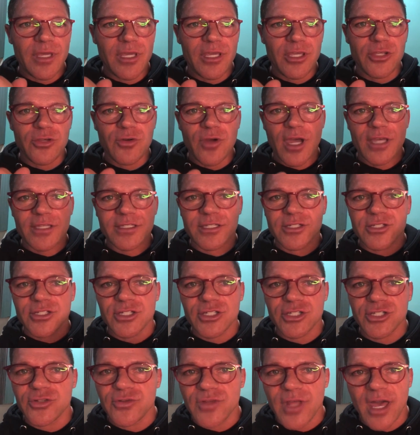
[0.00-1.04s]
You guys can just
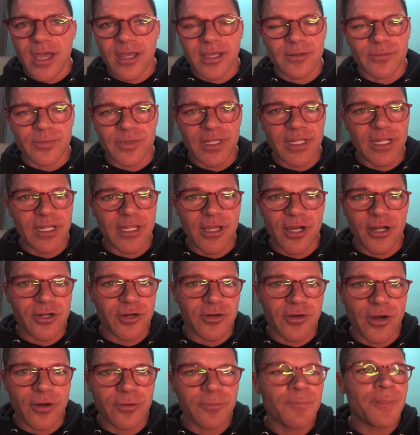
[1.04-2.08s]
do that completely on your
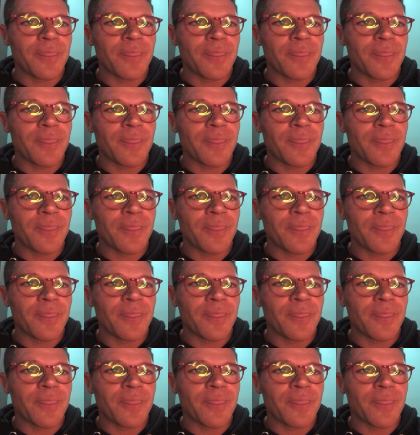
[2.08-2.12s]
own.